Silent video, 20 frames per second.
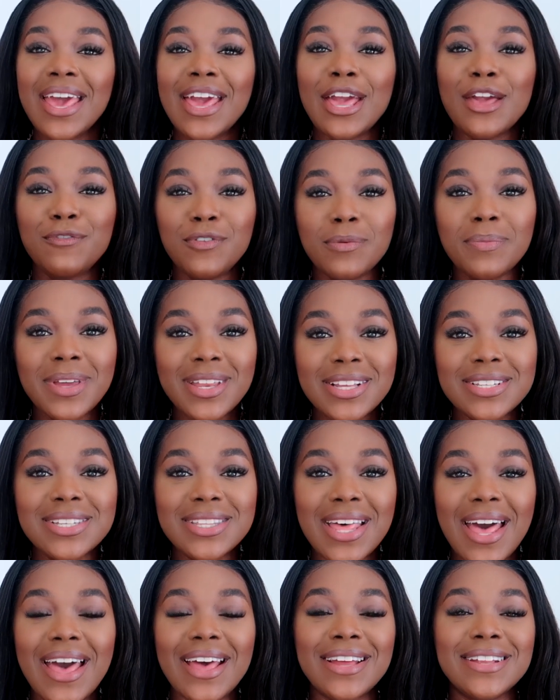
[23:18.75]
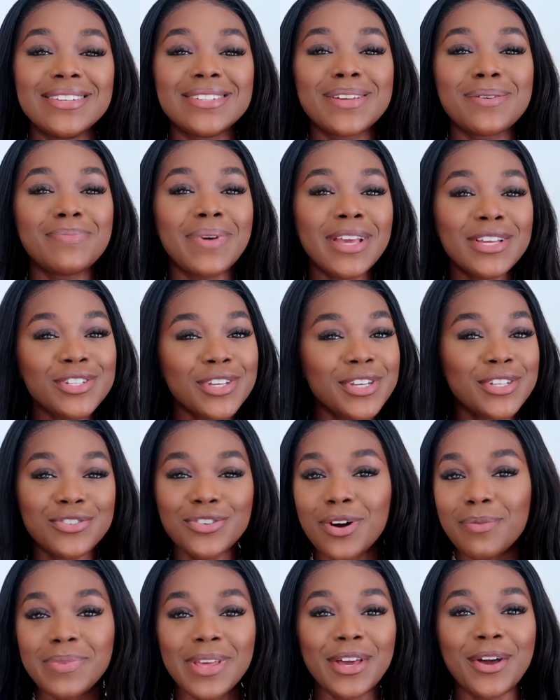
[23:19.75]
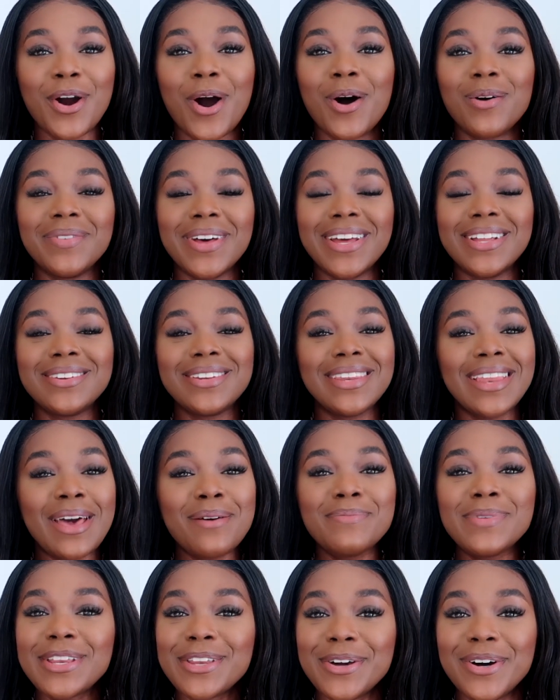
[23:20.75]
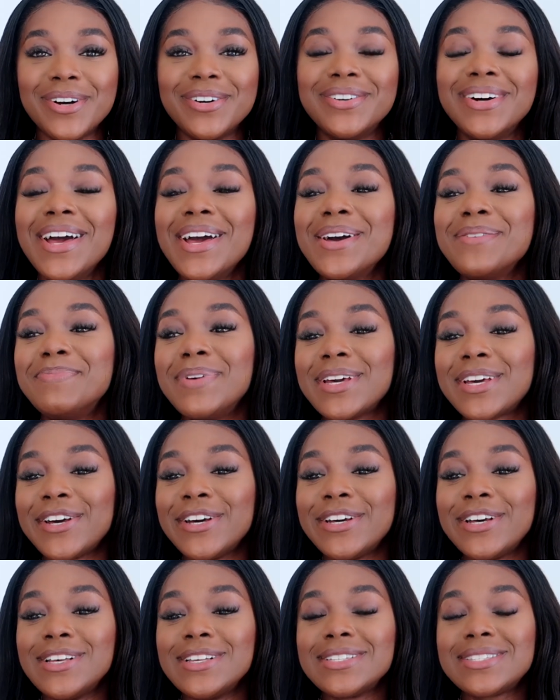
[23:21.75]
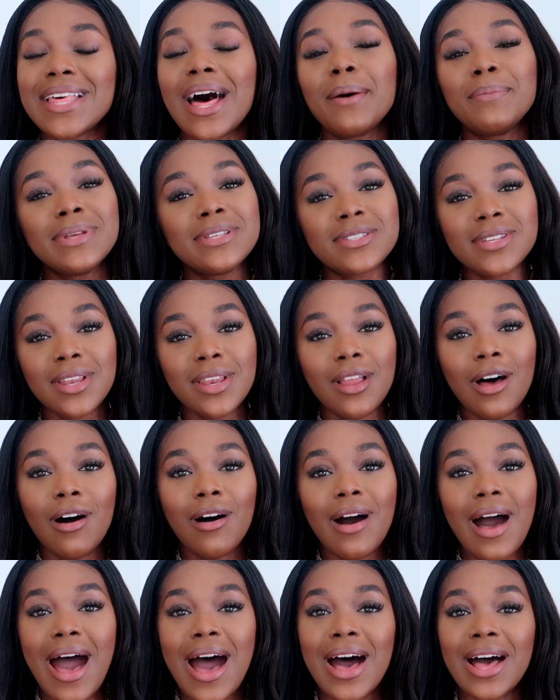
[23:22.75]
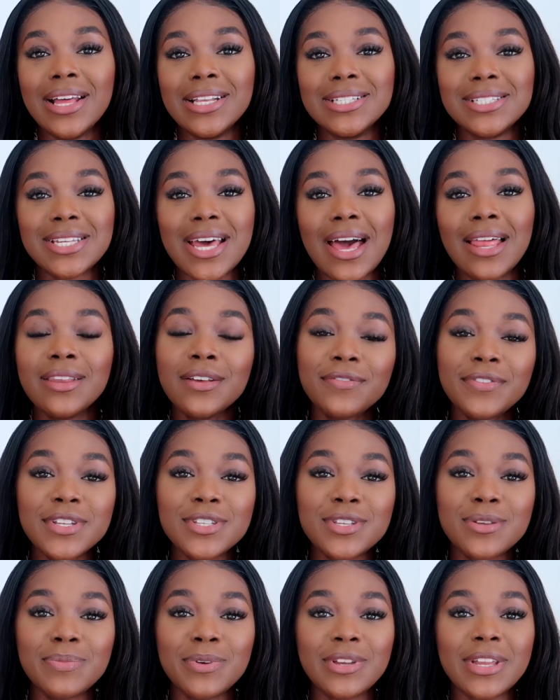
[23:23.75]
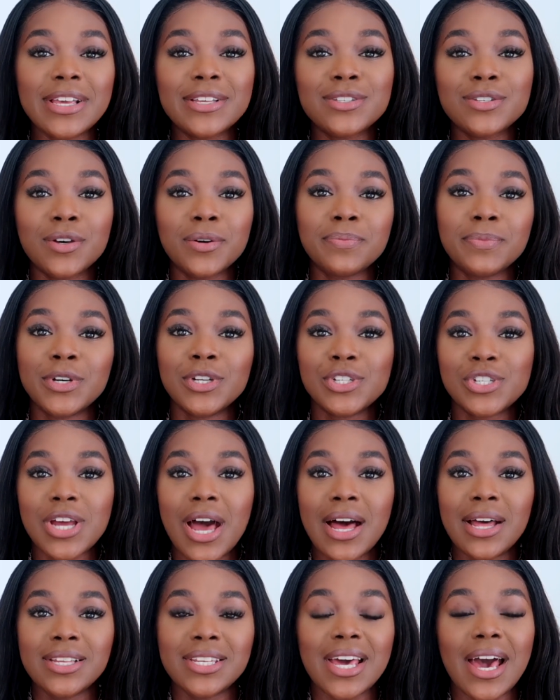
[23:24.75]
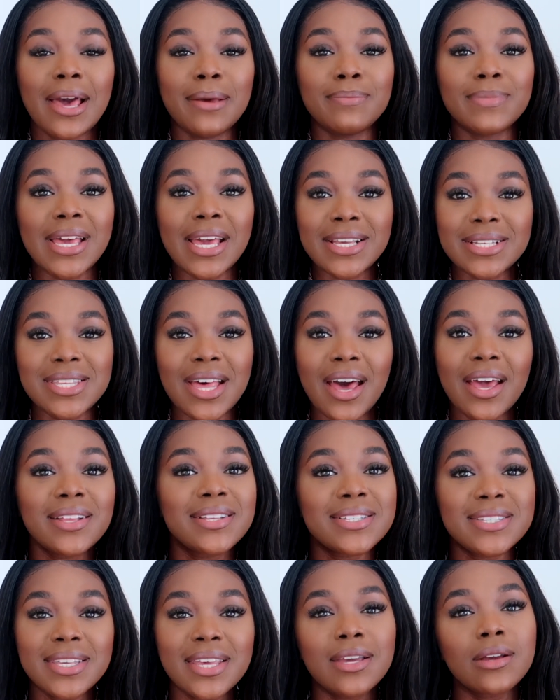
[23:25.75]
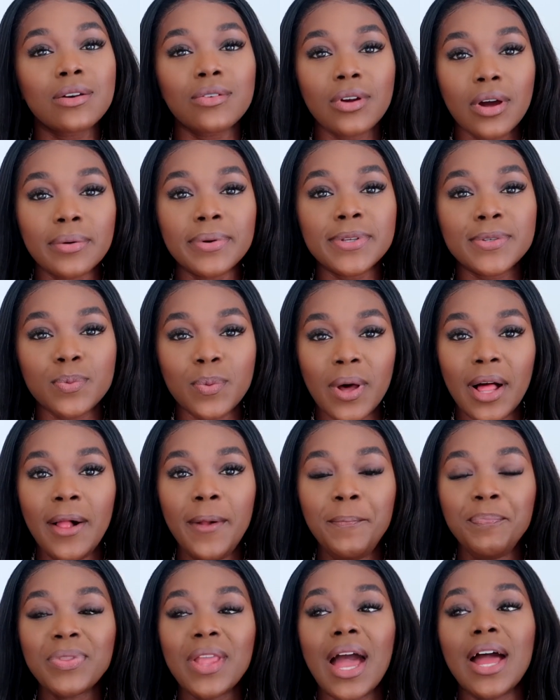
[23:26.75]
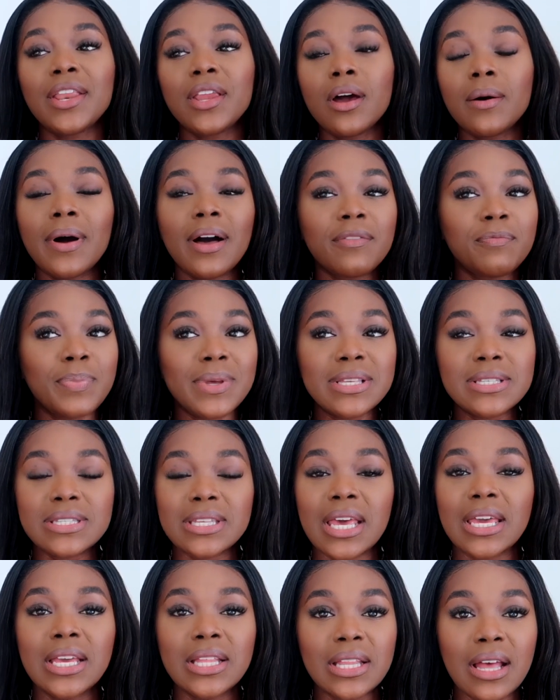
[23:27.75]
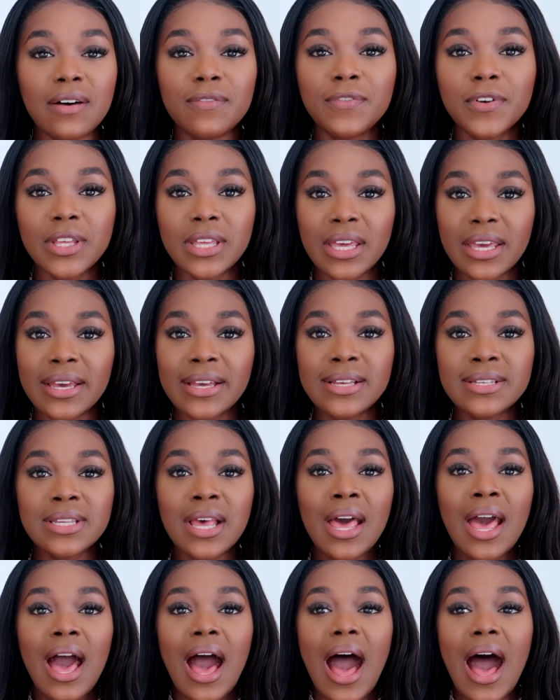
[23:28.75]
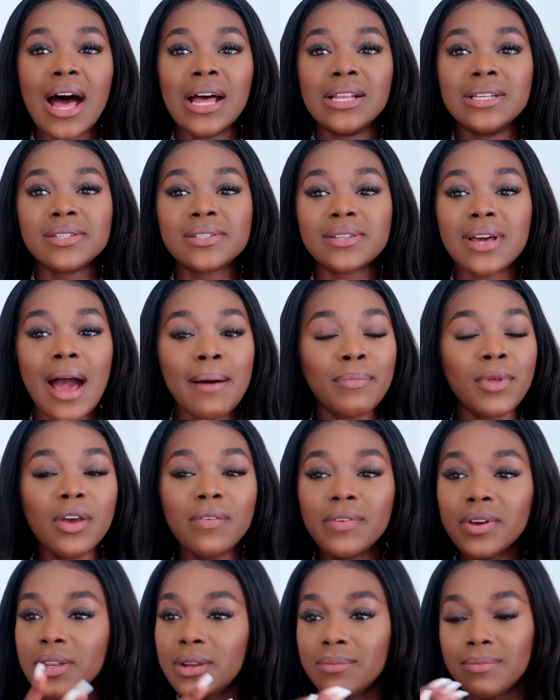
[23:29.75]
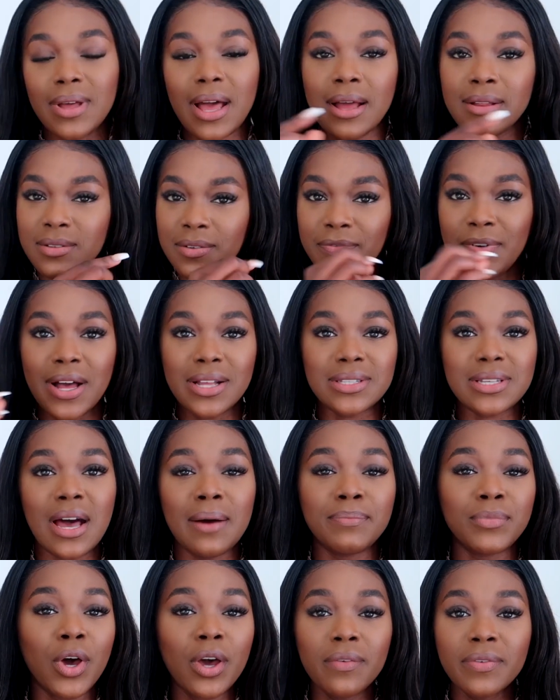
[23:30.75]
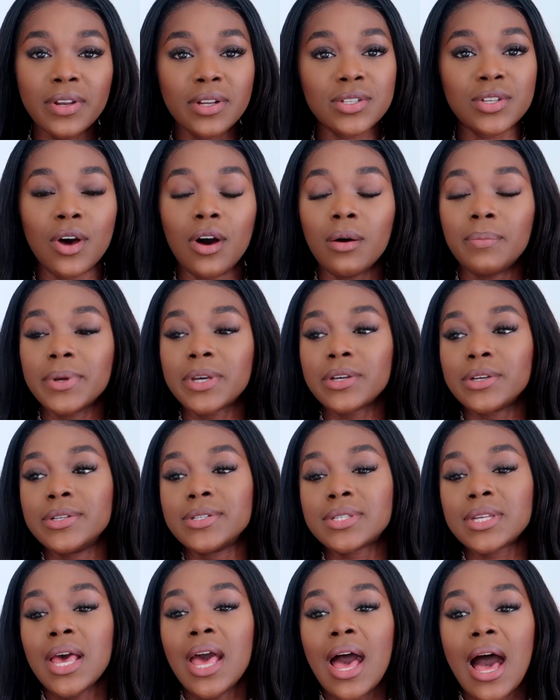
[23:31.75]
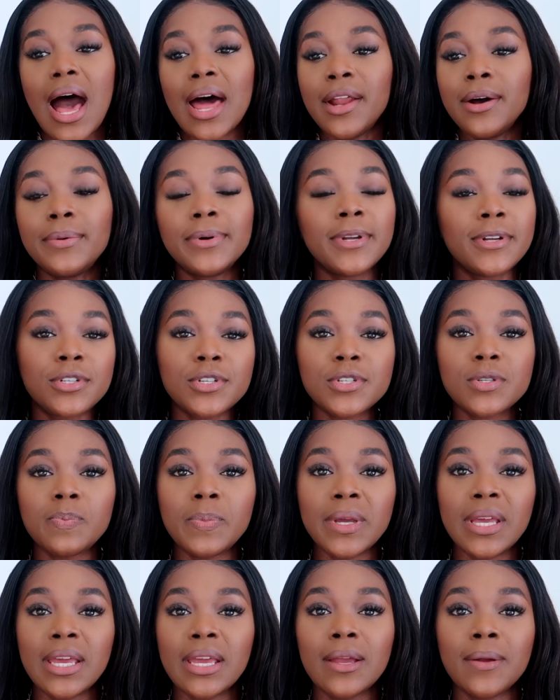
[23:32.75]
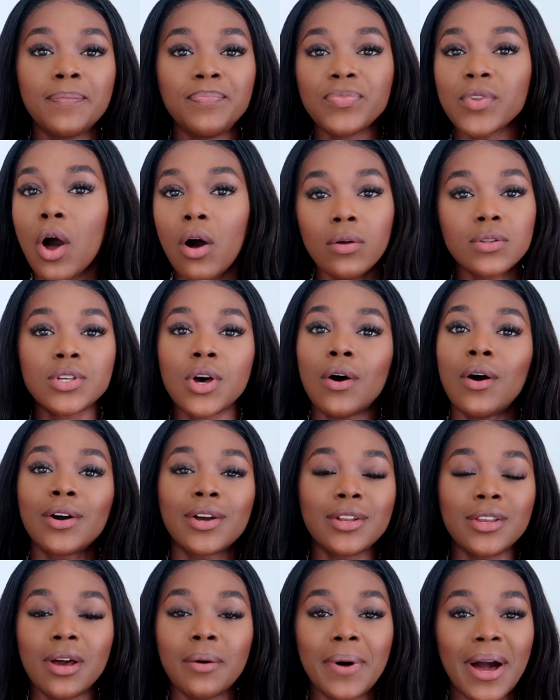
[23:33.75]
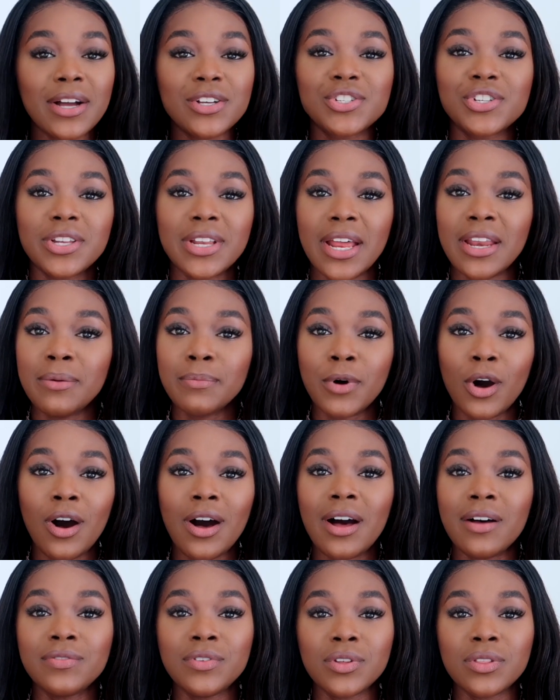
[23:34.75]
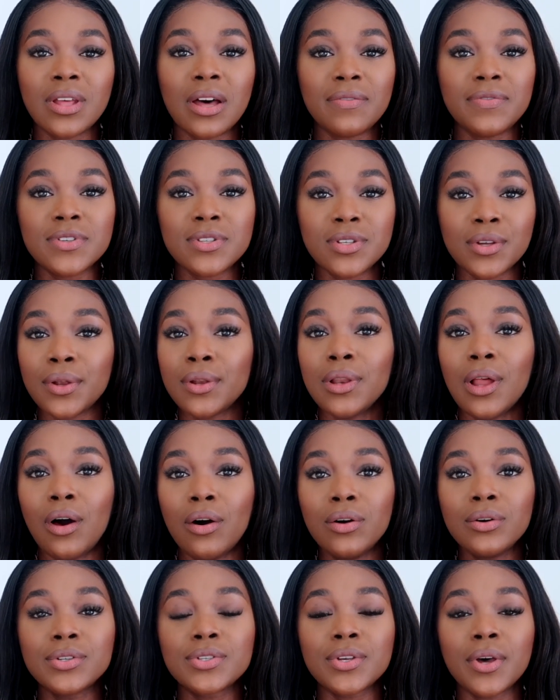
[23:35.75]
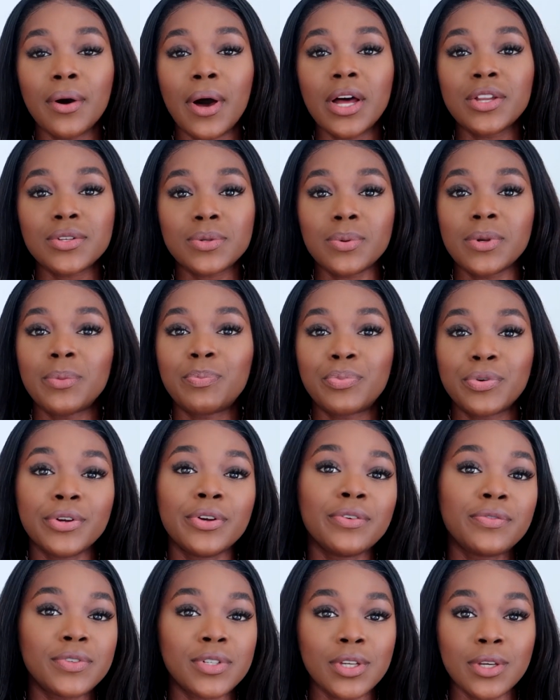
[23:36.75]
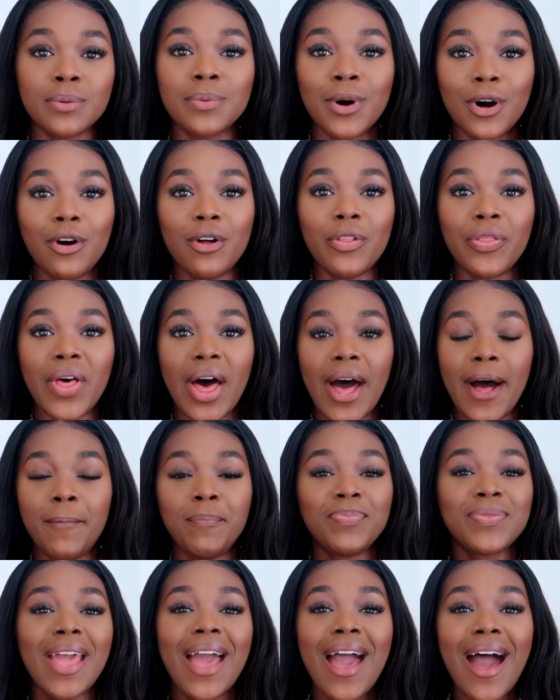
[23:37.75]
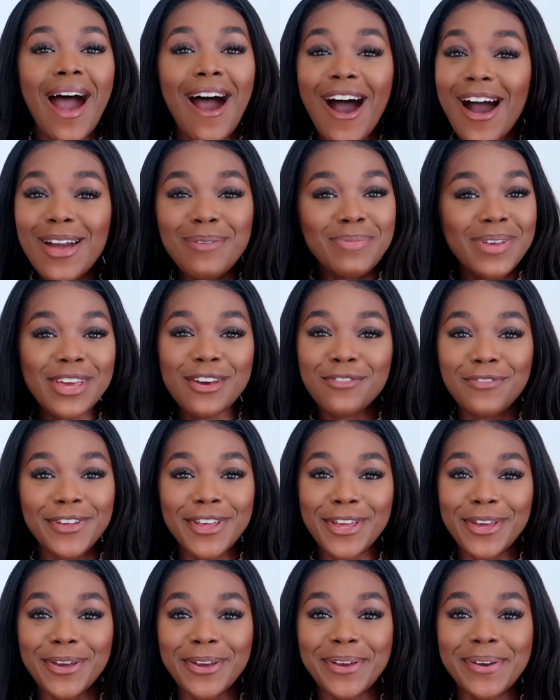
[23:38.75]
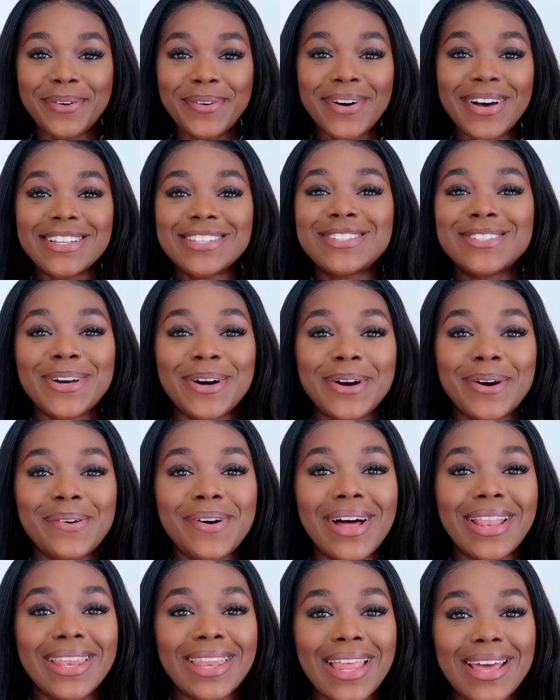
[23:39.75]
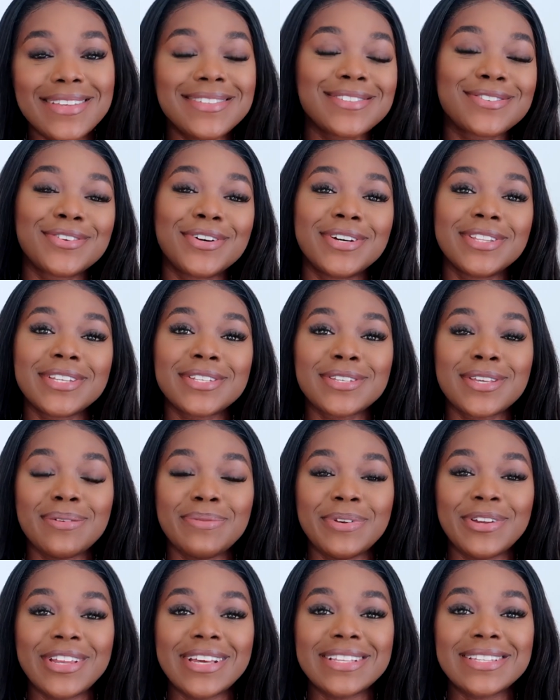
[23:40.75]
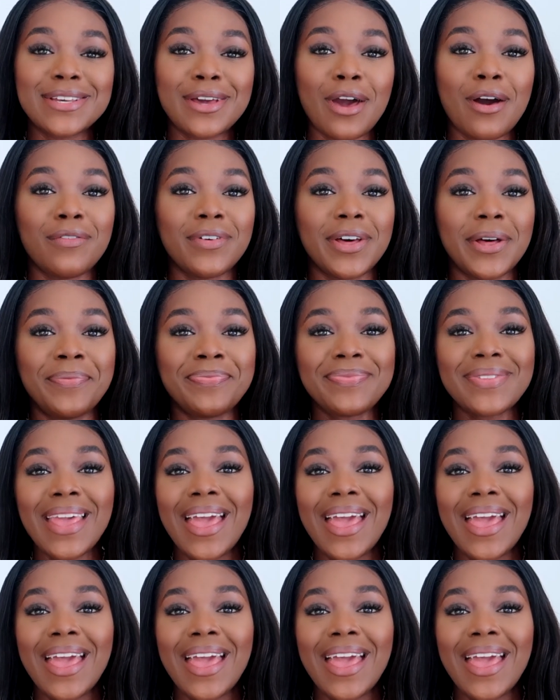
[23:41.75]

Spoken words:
If you made it to the end, make sure you drop me a comment. Let me know, because that means a lot. And I love this community so much, and I'm excited to see it grow as well. I know I've been saying that for years, and I'm not even going to talk, because I don't want to just be all talk and no action anymore. I've done that for so long, so I just want to prove to you all that I'm here for you. So let's grow this community together.